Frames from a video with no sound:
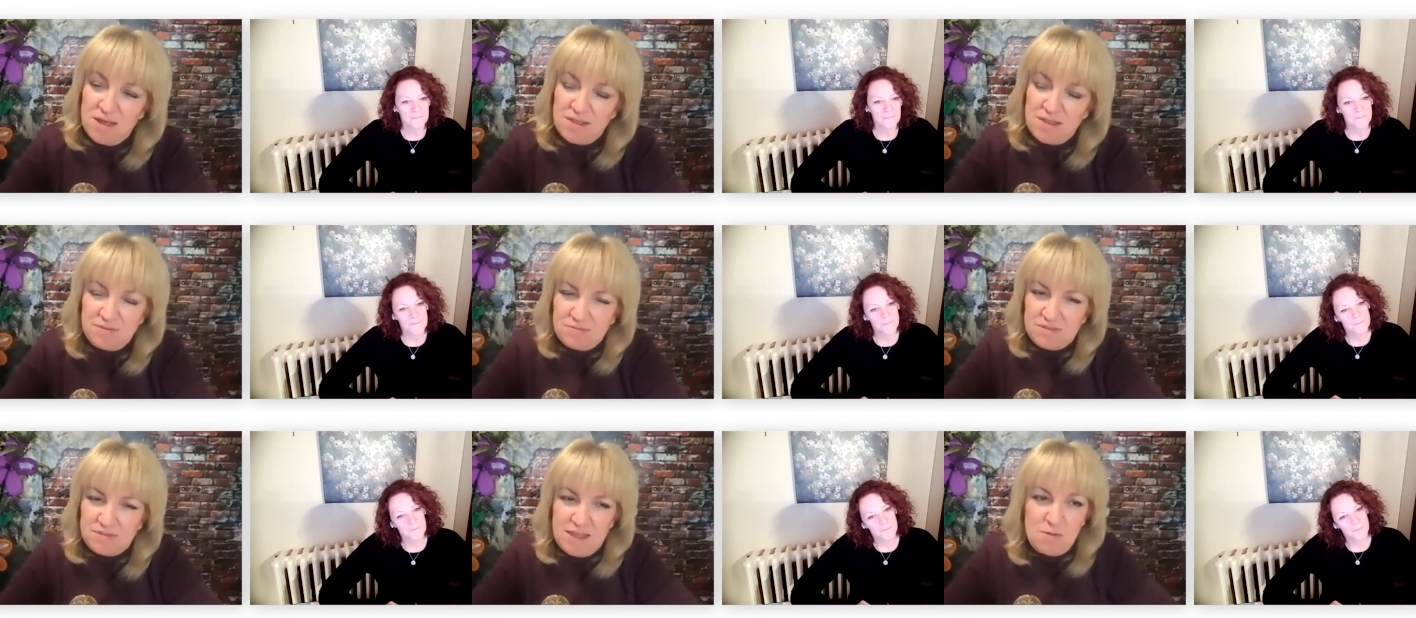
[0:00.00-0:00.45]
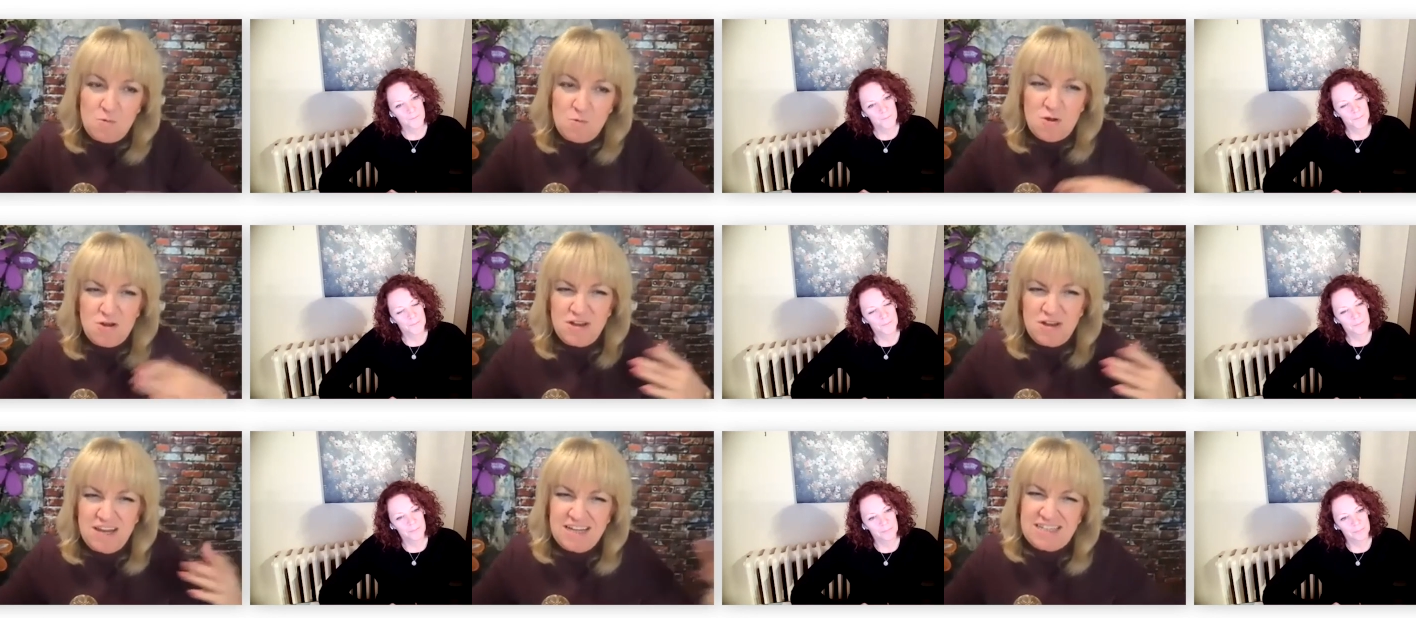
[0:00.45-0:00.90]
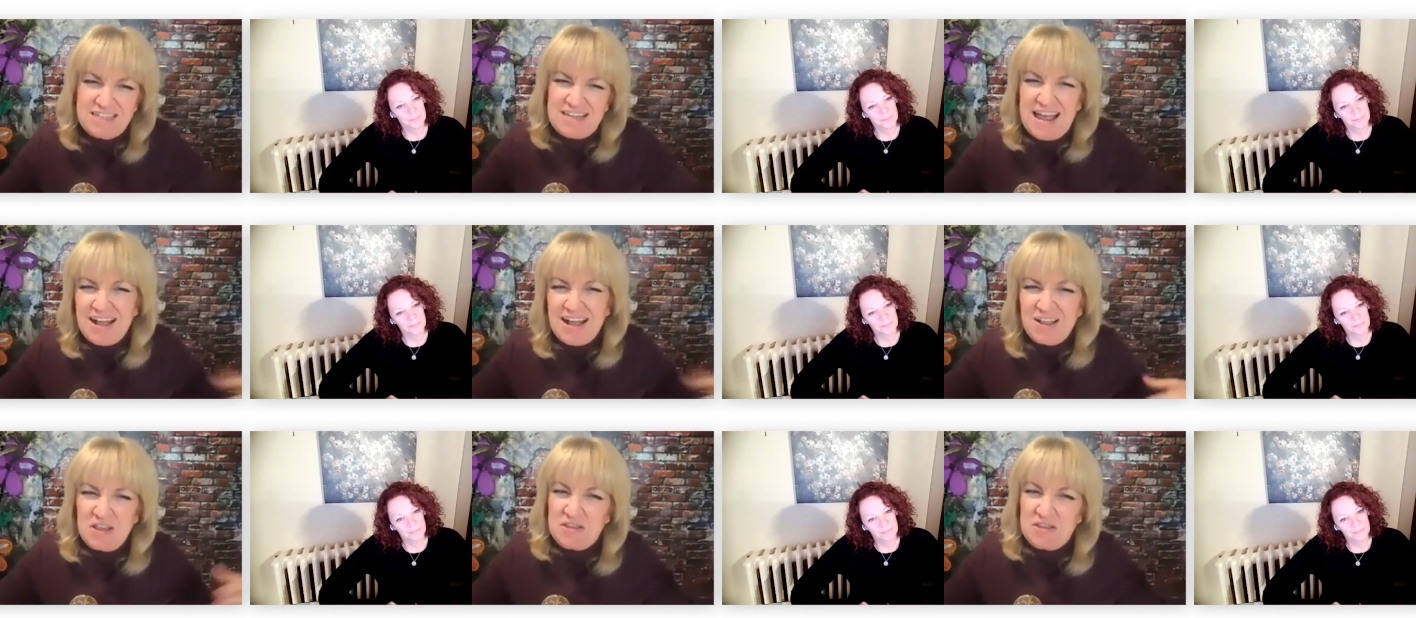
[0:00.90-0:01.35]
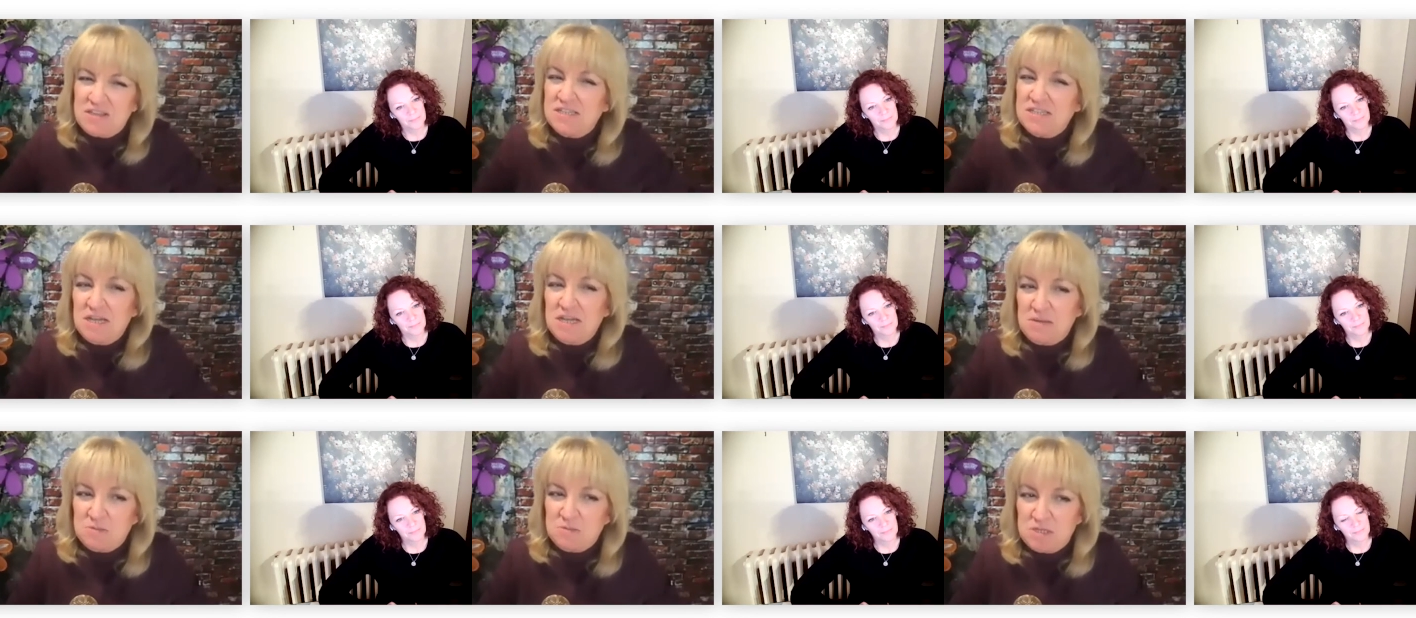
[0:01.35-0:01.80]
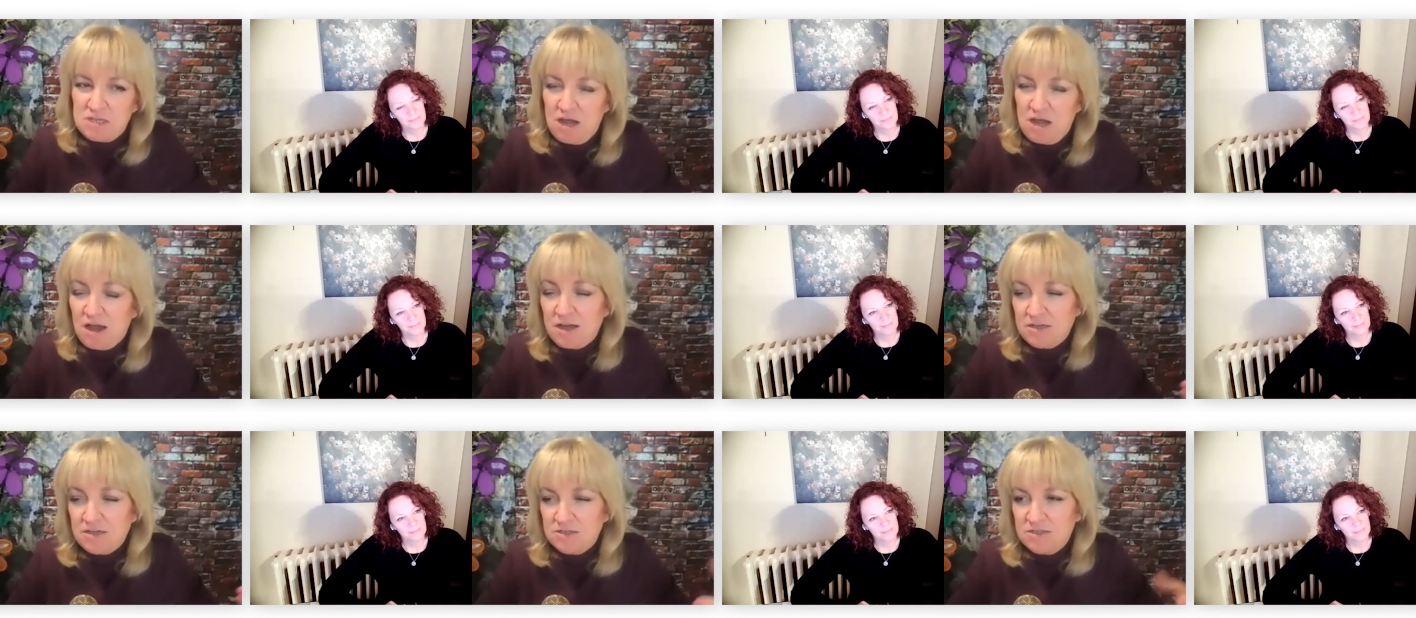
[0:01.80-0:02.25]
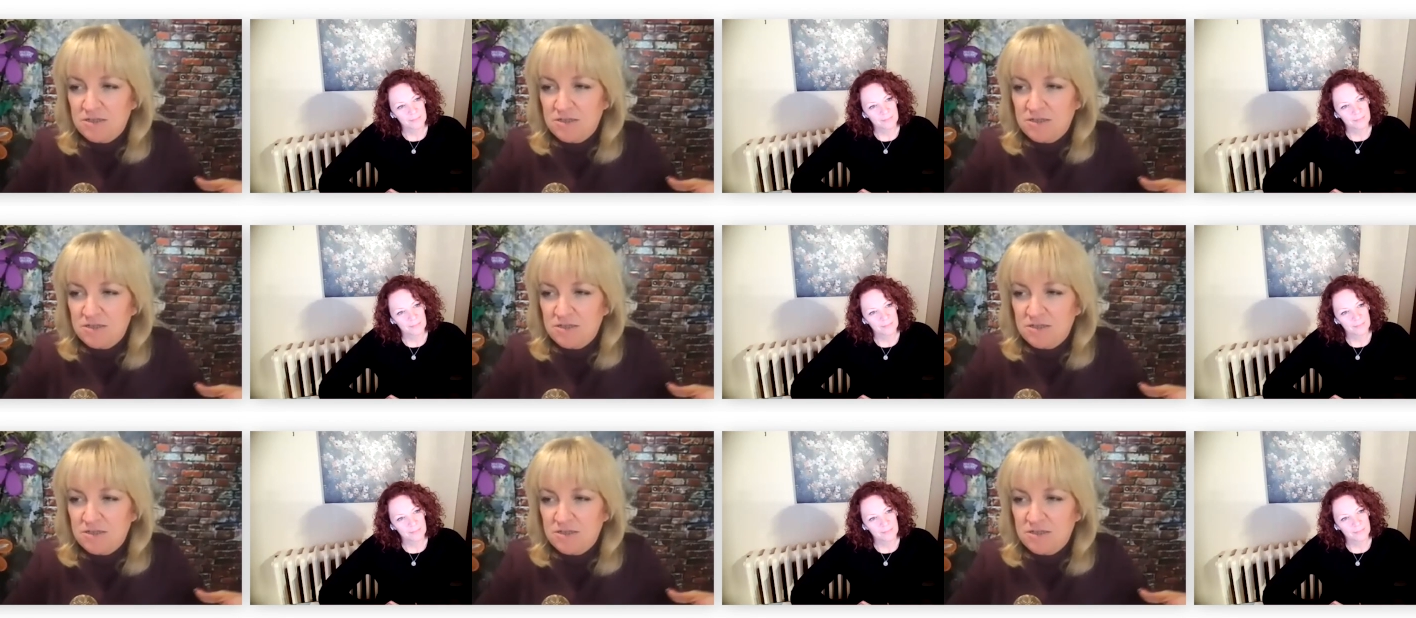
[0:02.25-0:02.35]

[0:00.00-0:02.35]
Speaker 1: and they weren't exactly the same size.